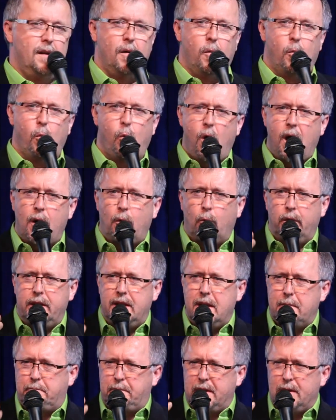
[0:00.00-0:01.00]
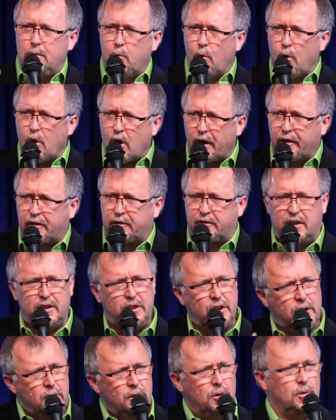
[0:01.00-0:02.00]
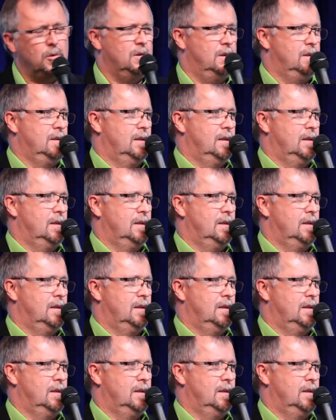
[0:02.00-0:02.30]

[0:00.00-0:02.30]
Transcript: What would it be worth to you